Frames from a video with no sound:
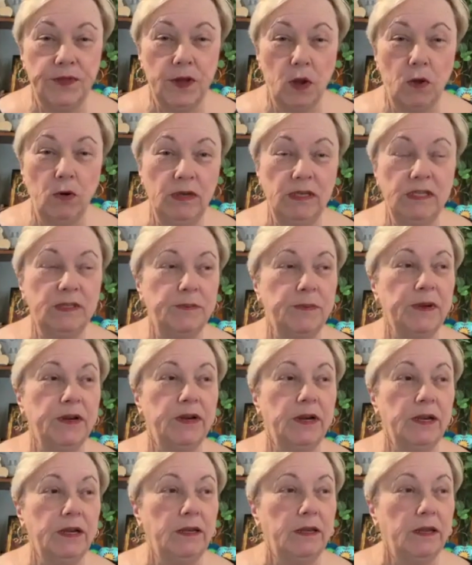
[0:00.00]
Holy
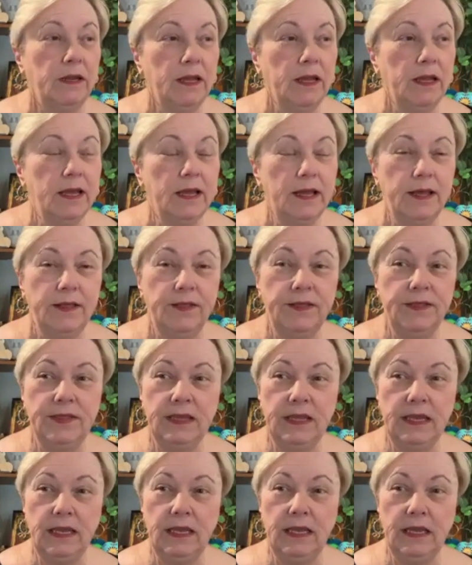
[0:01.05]
Spirit,
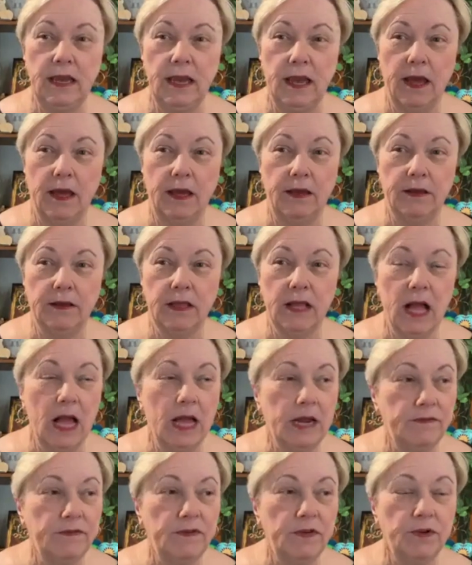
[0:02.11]
the God
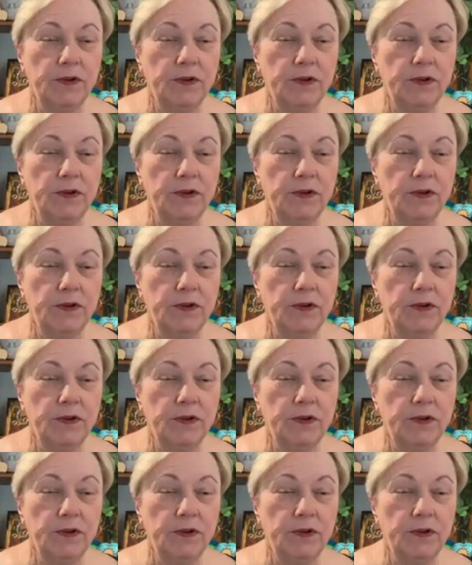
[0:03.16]
of your